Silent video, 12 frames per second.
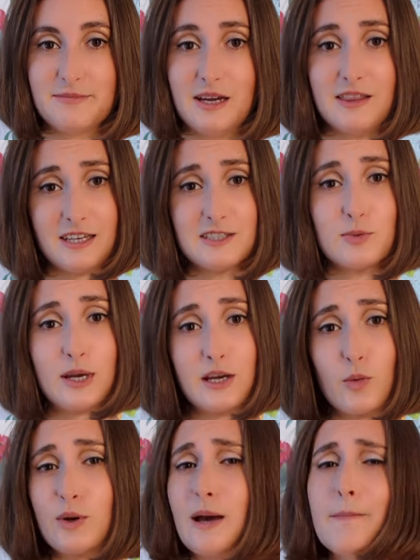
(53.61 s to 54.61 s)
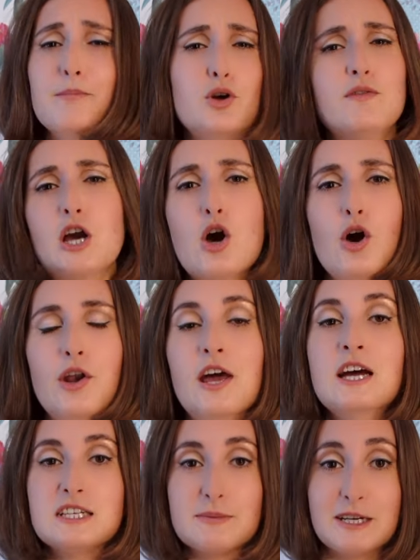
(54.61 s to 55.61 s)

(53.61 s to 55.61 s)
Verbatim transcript: and this week we are moving on to